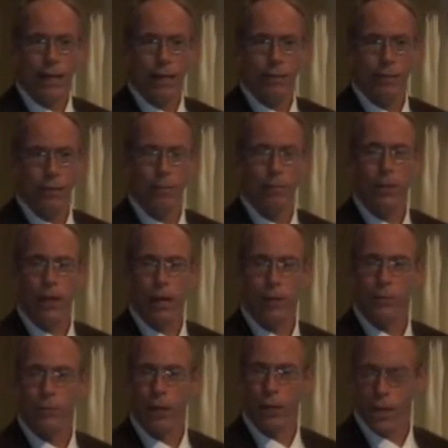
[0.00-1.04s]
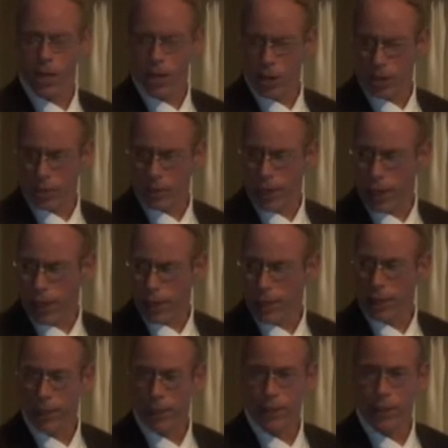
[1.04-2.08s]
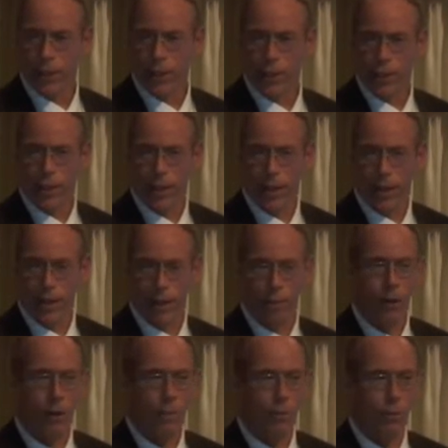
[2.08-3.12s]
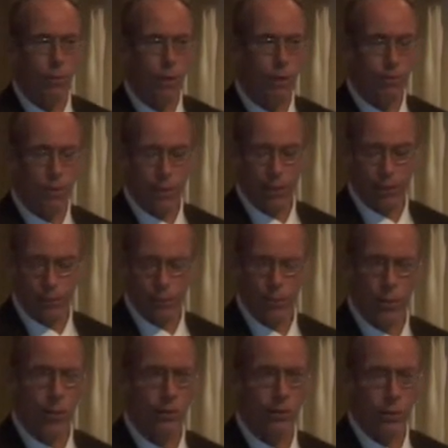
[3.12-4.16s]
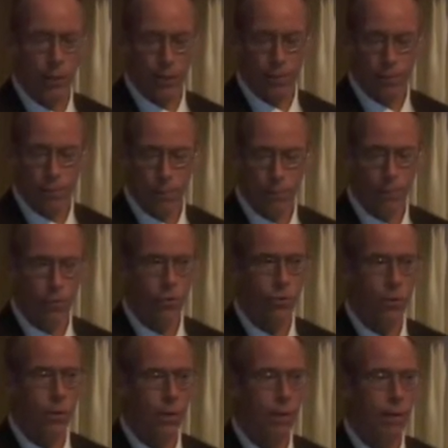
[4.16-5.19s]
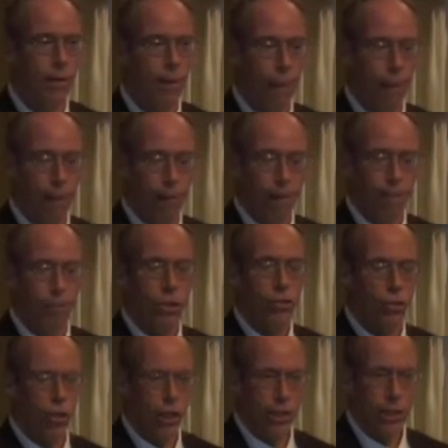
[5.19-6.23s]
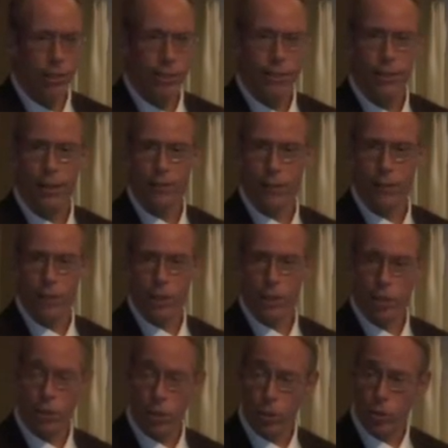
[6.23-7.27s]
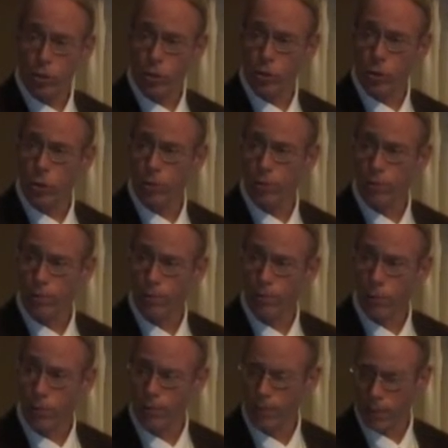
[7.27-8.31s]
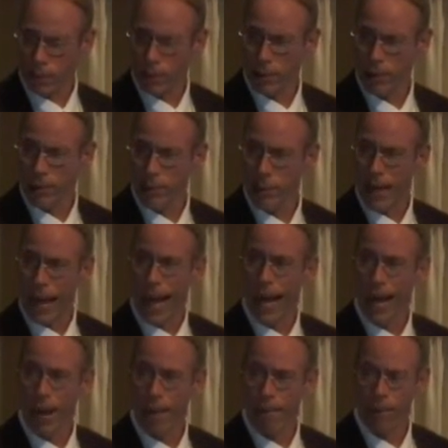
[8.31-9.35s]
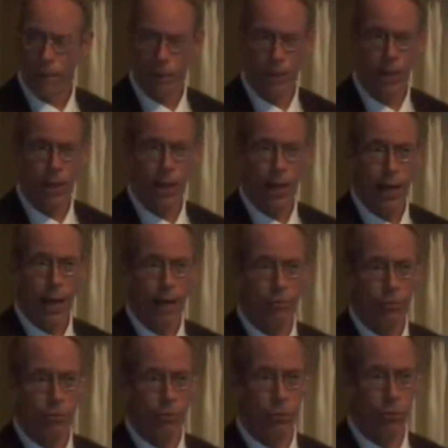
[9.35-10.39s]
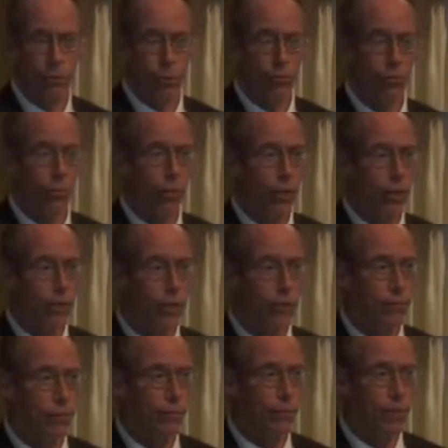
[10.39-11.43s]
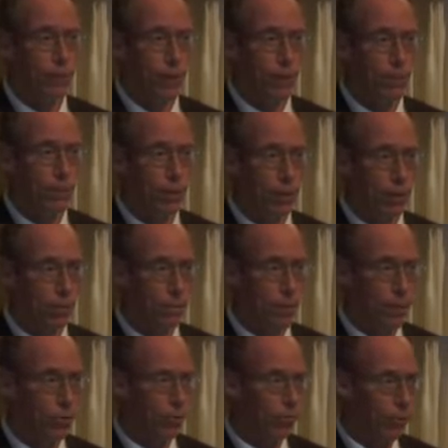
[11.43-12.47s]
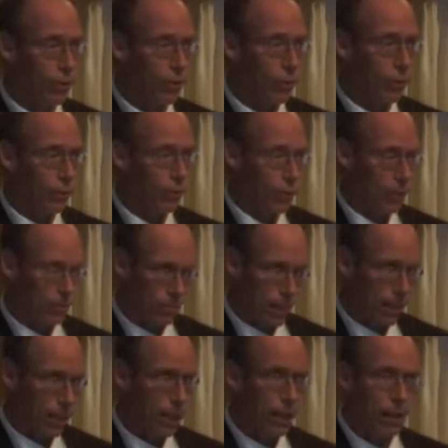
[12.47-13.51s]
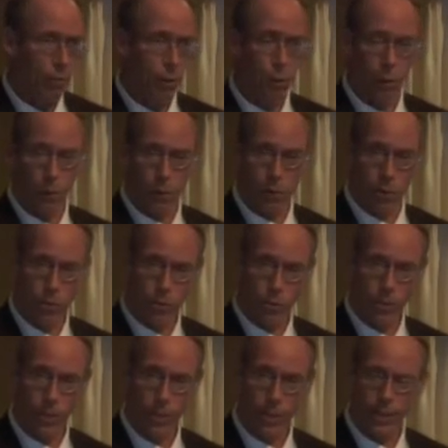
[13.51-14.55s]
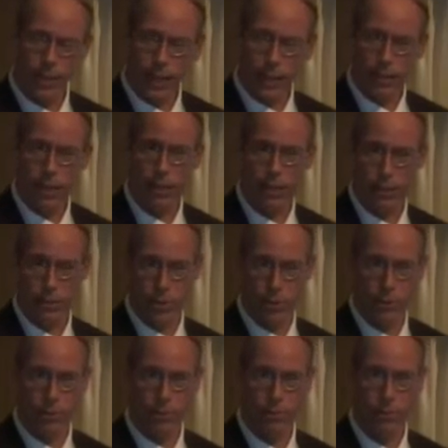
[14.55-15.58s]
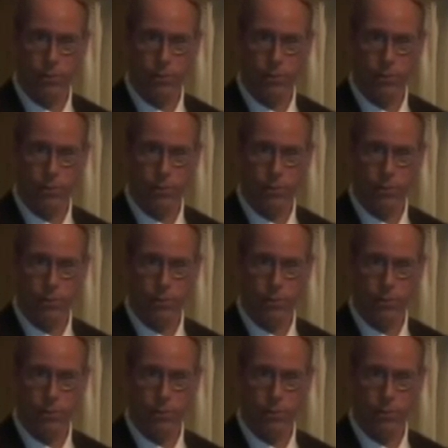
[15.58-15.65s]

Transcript: Something I'll say here that I didn't get to say today, and I probably won't have time this week to say officially. The genesis of the disclosure movement happened after there were 40 to 50 people on a beach in Florida with me, where we were using these technologies,